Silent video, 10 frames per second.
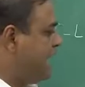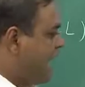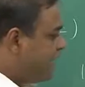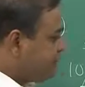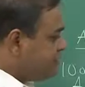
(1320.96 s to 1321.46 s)

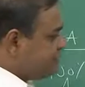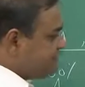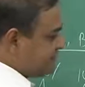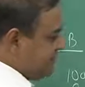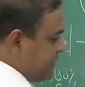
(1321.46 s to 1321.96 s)
And
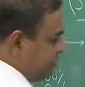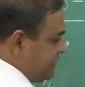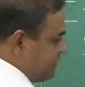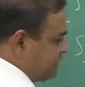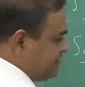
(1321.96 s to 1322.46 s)
this
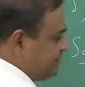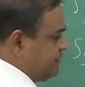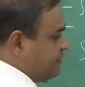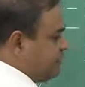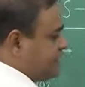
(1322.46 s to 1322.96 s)
liquidus
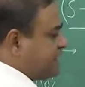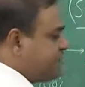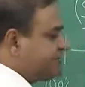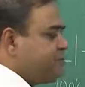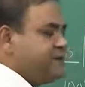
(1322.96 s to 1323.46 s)

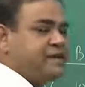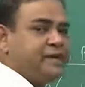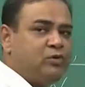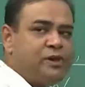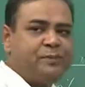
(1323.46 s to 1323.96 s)
gives me the
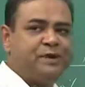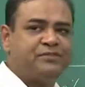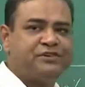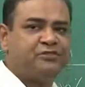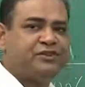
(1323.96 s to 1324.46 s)
equilibrium
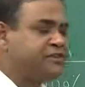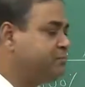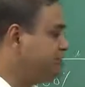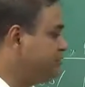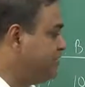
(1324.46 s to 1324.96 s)

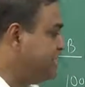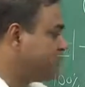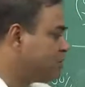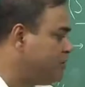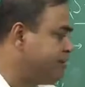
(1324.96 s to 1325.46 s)
situation between
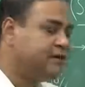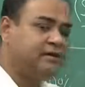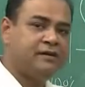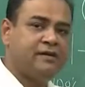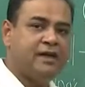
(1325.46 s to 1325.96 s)
liquid
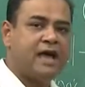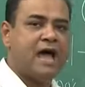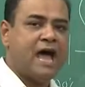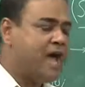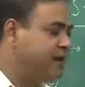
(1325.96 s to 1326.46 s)

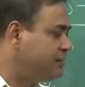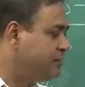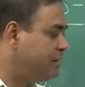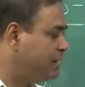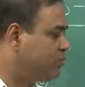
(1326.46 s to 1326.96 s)
and
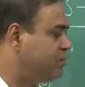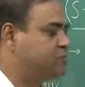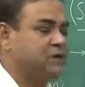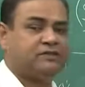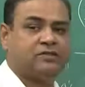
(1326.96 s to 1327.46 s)
liquid plus